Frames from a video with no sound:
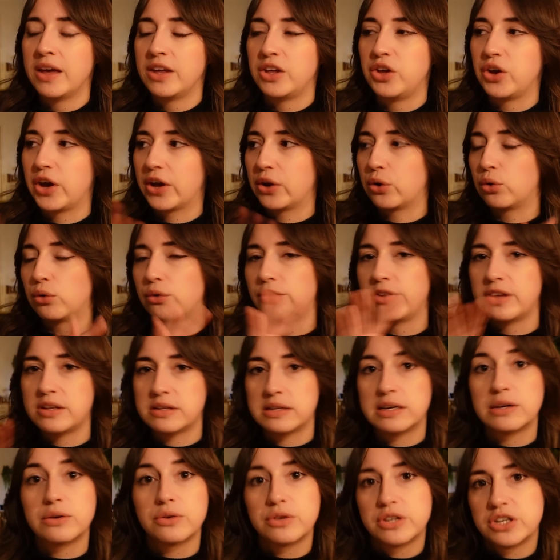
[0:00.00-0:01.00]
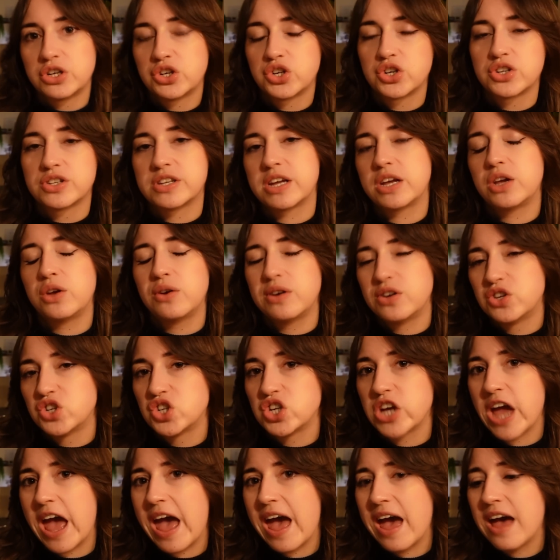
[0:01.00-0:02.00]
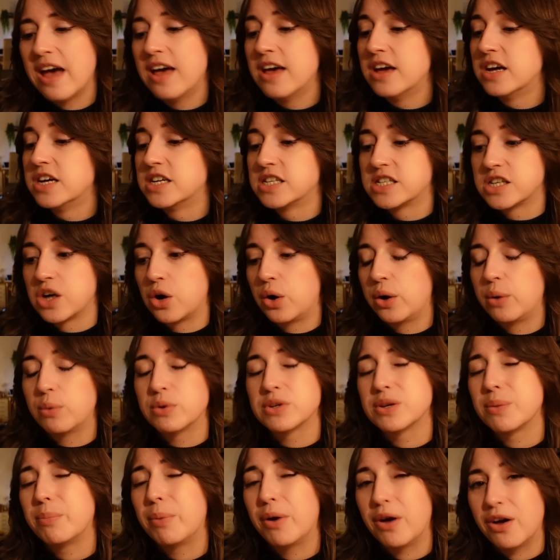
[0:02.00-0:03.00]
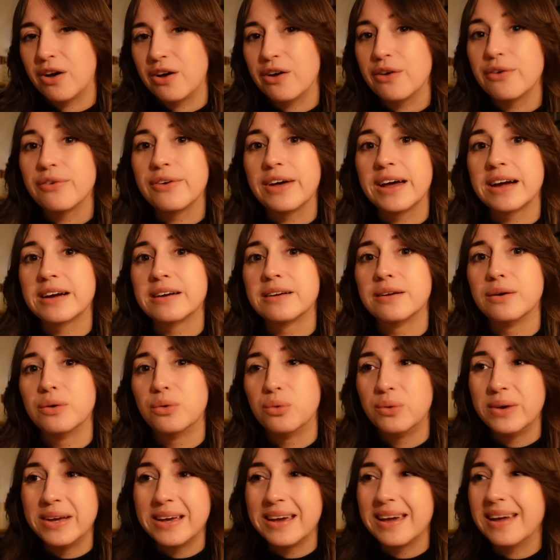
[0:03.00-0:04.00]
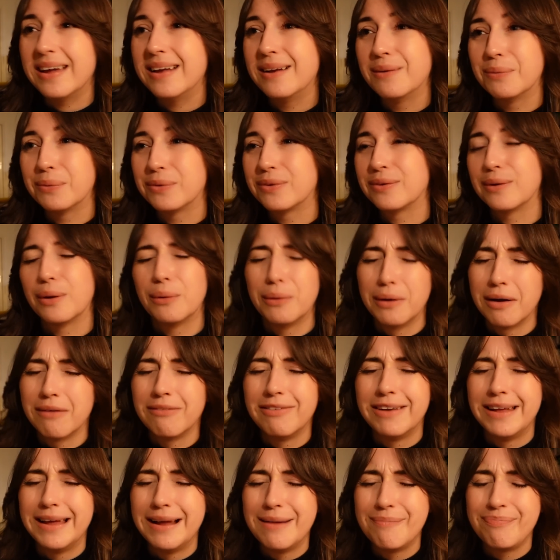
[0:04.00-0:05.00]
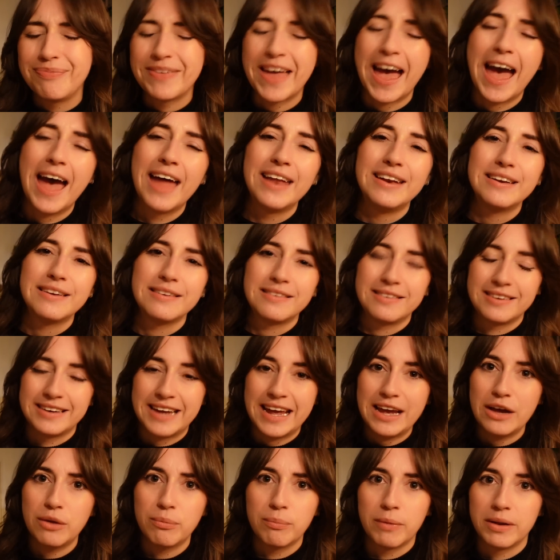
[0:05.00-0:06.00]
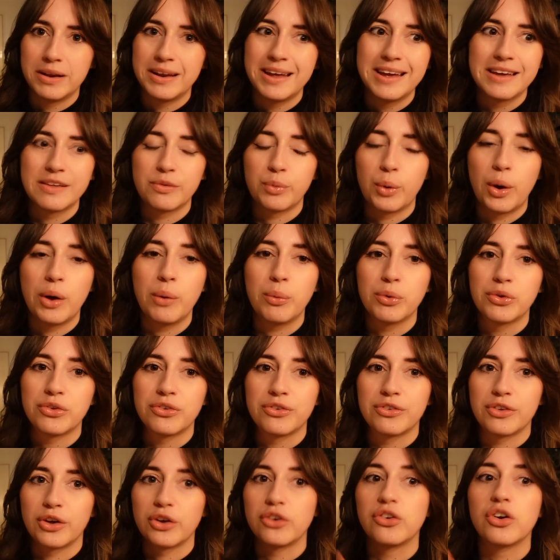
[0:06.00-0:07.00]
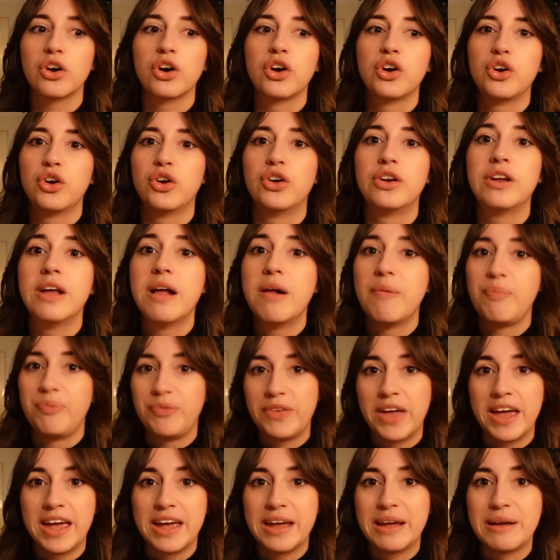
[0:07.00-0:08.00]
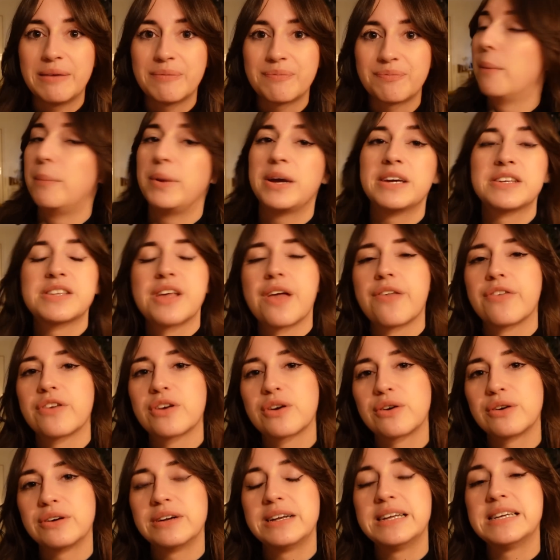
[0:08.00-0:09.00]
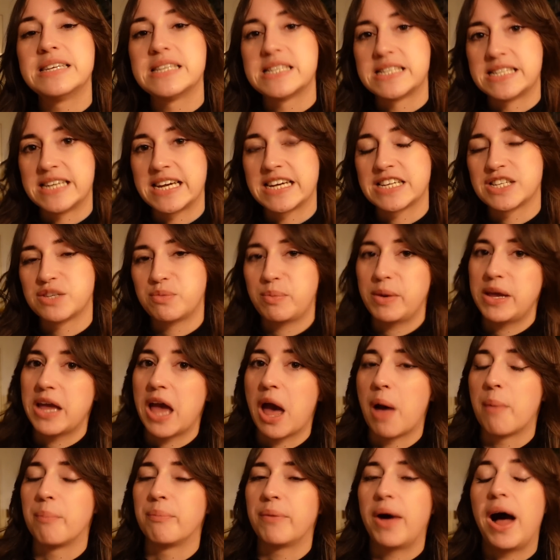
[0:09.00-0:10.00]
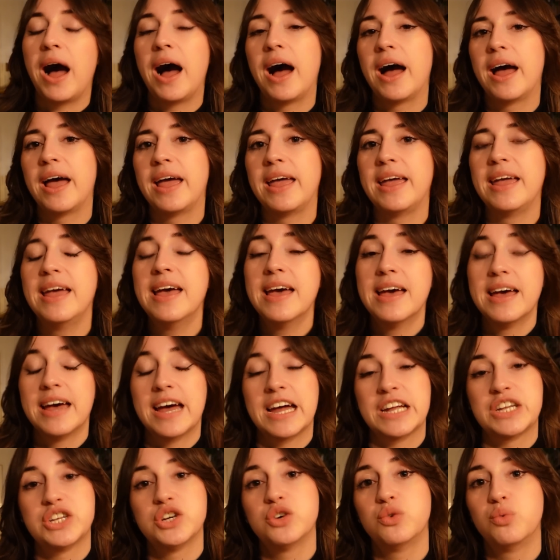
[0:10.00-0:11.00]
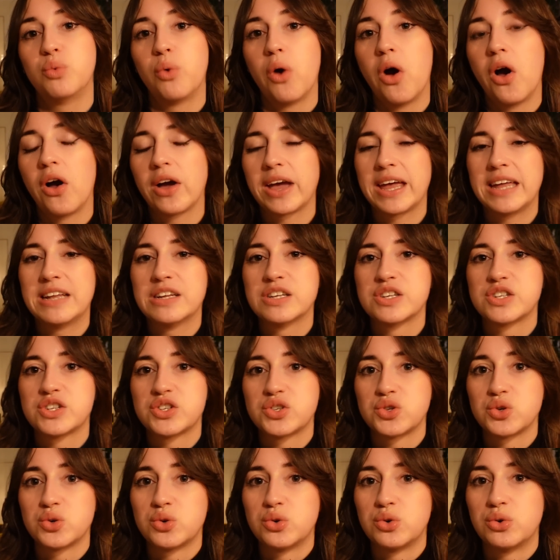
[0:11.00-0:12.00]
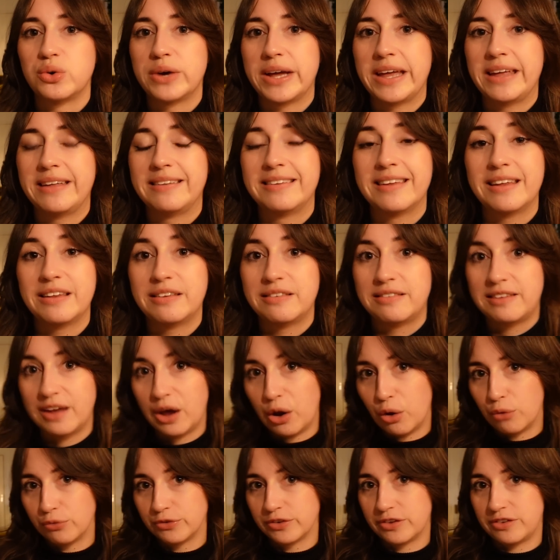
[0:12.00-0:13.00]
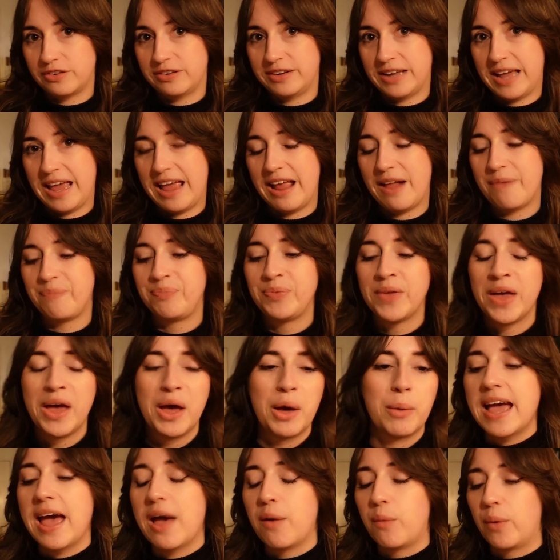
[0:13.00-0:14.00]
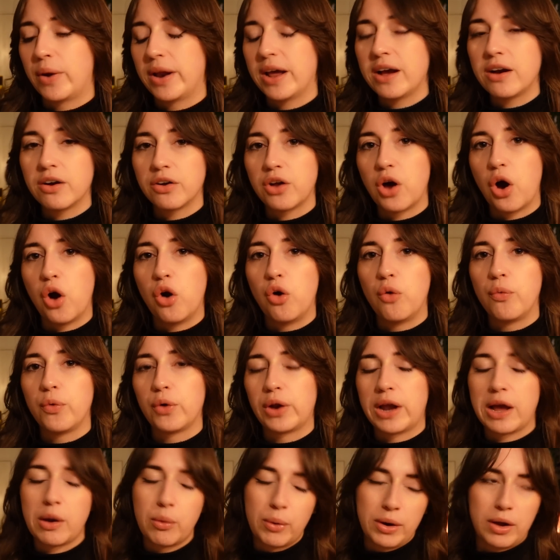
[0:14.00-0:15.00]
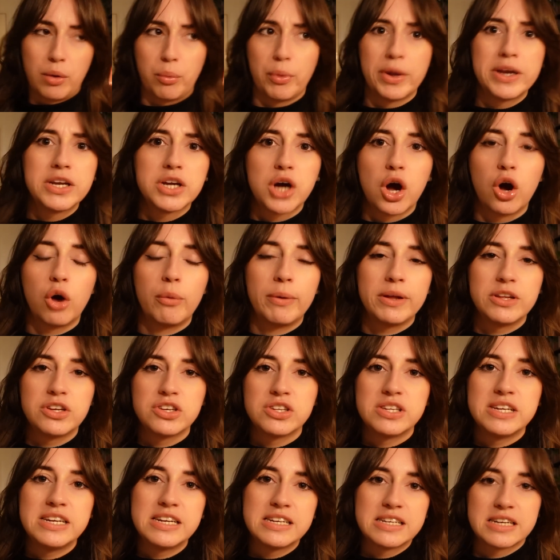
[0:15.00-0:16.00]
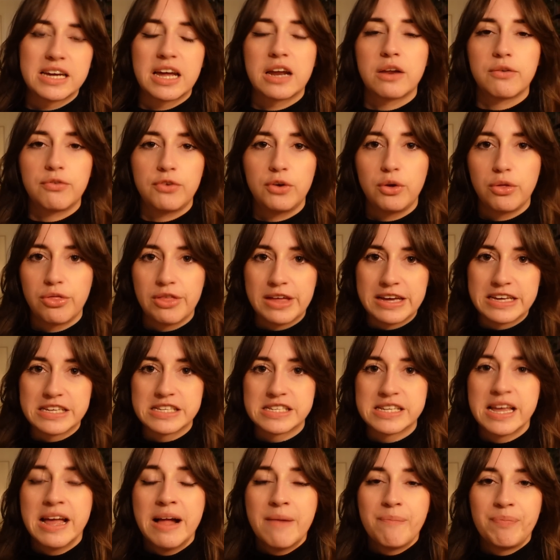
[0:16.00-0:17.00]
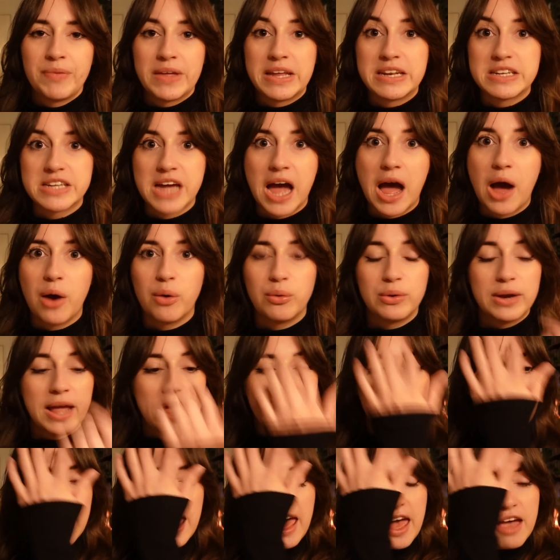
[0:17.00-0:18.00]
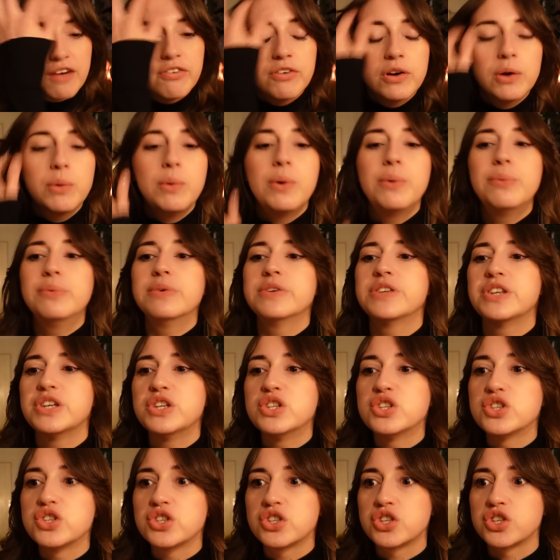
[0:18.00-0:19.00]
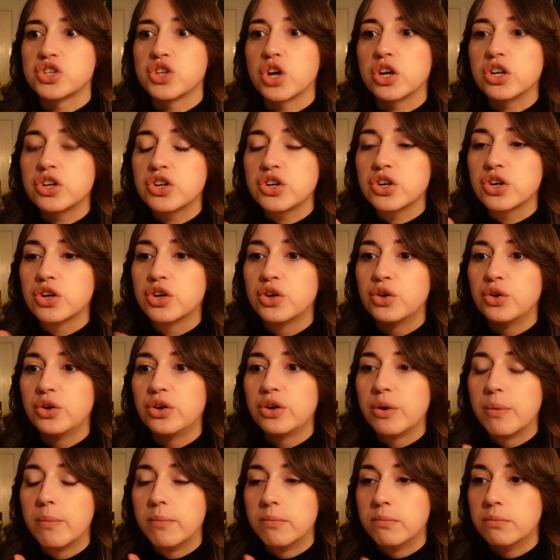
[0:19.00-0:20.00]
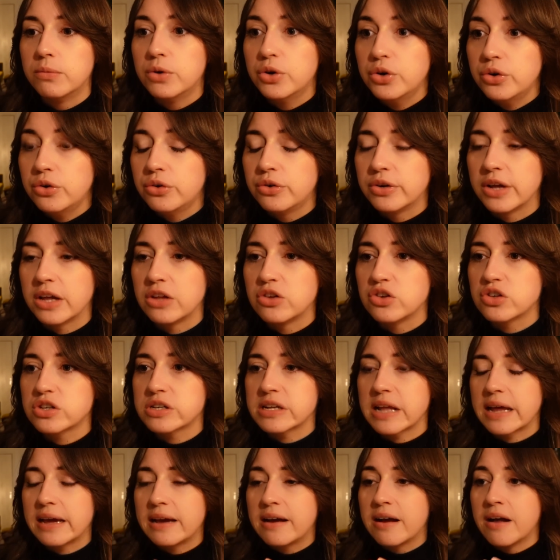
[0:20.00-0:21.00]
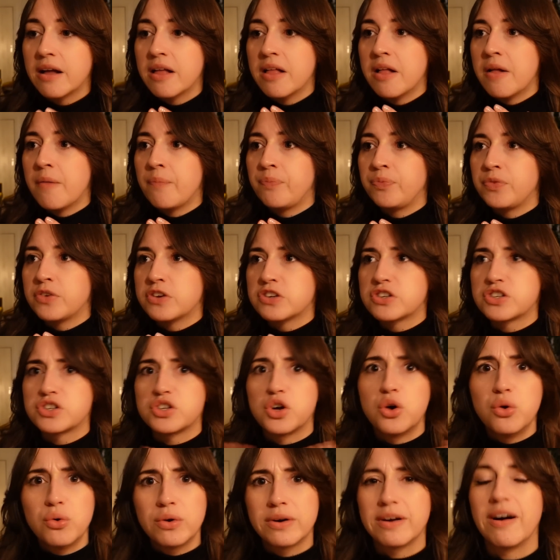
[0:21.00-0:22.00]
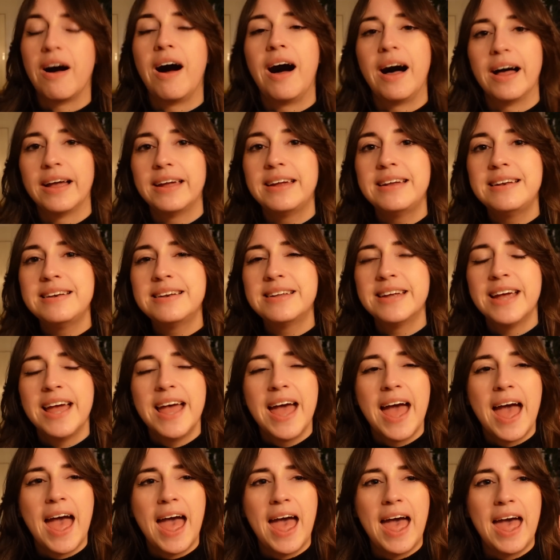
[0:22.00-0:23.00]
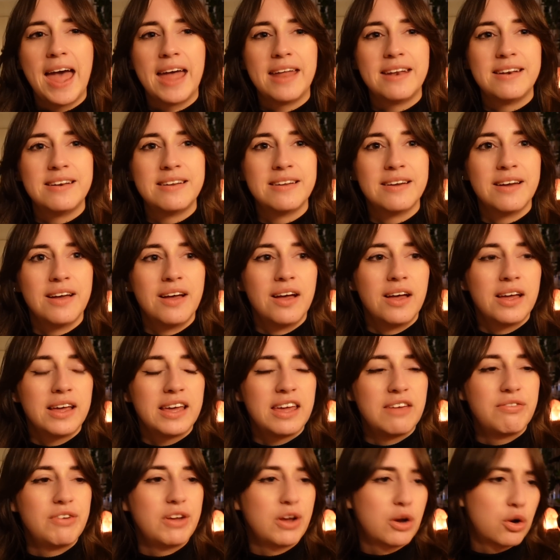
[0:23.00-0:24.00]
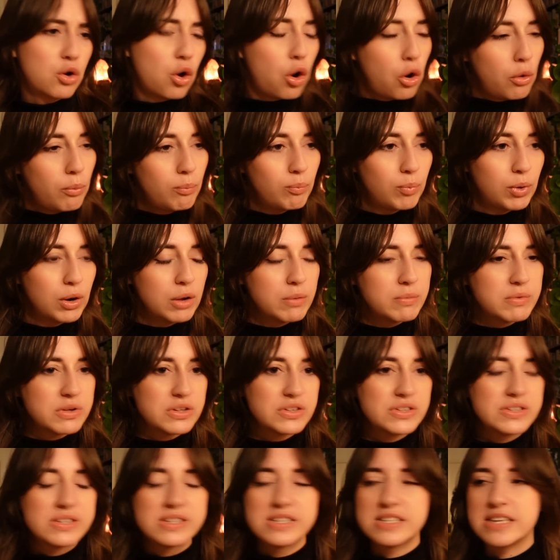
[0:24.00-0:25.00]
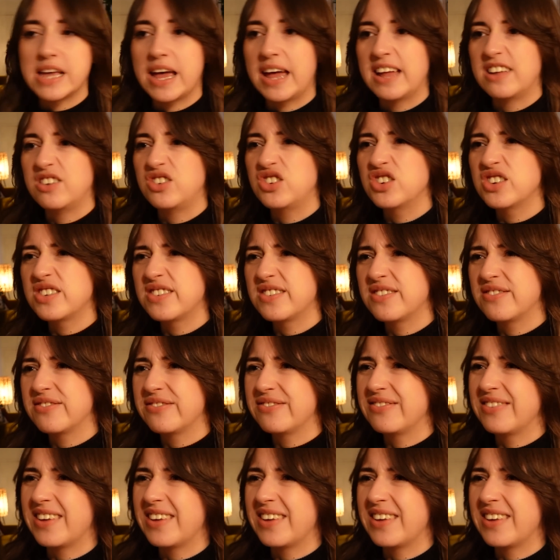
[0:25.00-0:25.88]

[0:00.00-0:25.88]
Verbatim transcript: you get all these little dishes that you can share. So it was a perfect weekend, it was so lovely. And today on Monday as well, it was such a good day. Because it's currently six p m, I had to work in the store in Delft today. And when I got home, or like when I went home, I just needed to get a few things in town, and everyone was in such a good mood and just like so kind and giving compliments and just,